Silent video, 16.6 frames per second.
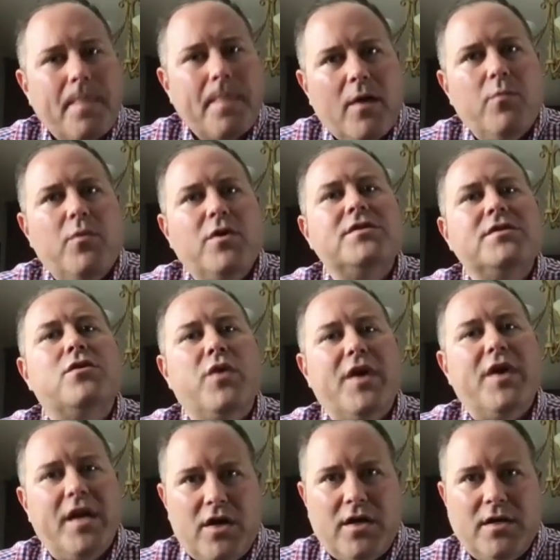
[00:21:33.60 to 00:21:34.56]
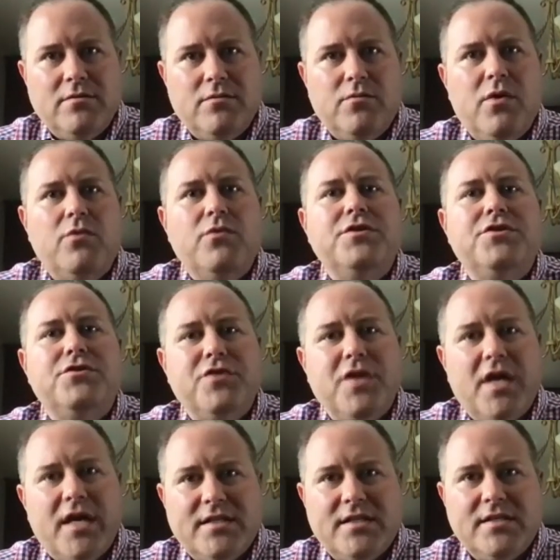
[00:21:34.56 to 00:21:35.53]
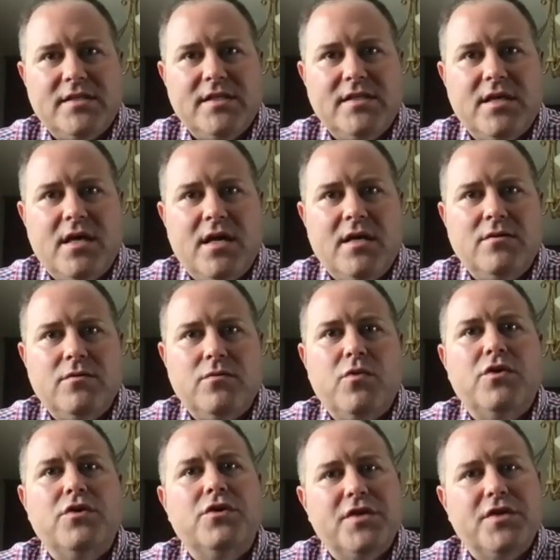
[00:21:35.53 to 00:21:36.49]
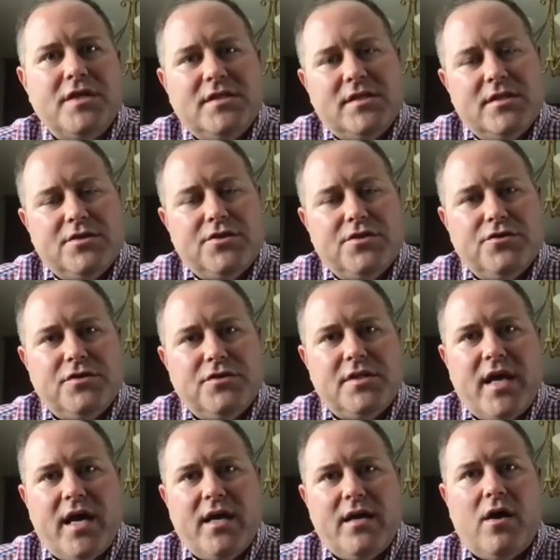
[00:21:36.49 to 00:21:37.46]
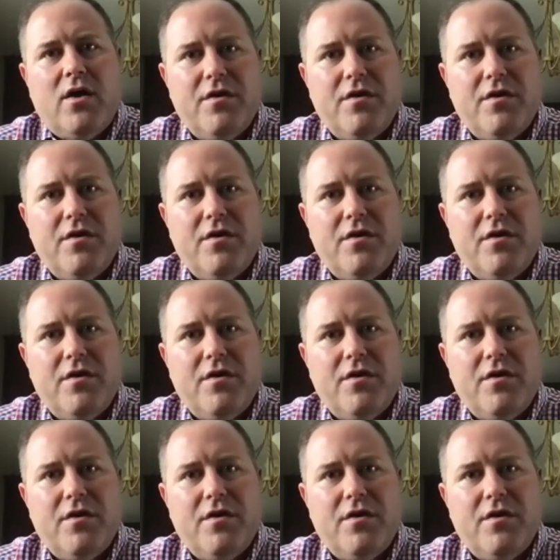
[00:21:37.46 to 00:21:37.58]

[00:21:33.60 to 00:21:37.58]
what's going on. What would you like to see done? What are these issues that are